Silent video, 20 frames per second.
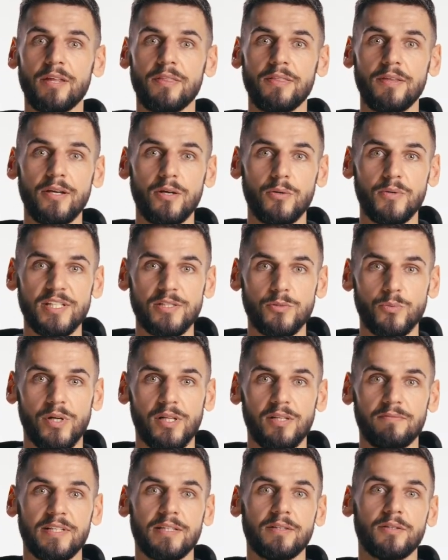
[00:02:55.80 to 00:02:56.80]
theories
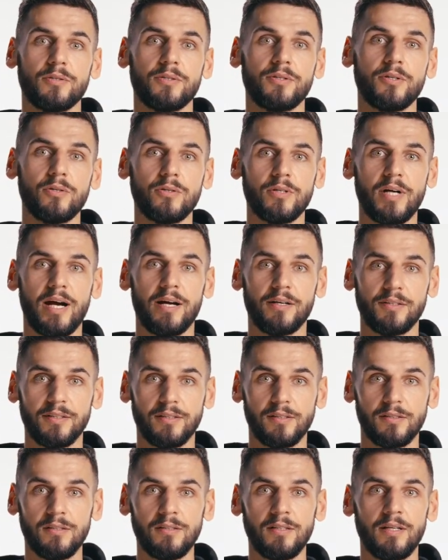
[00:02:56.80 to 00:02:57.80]
relevant to your
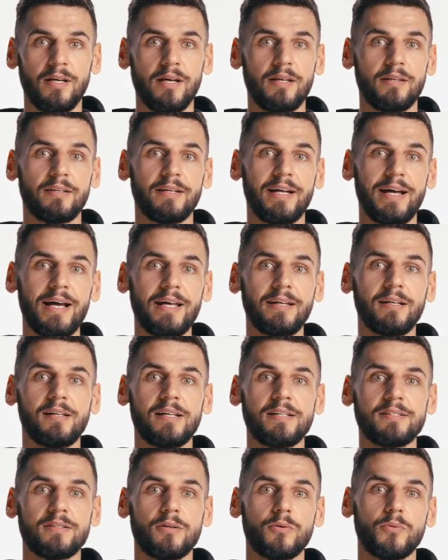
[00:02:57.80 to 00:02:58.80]
article, then
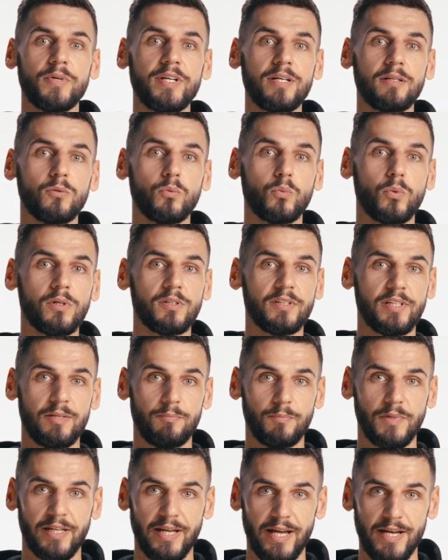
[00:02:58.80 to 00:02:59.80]
analyze the real-world
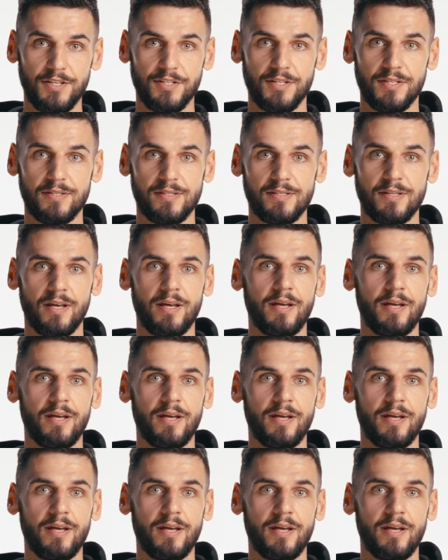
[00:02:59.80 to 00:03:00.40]
implications.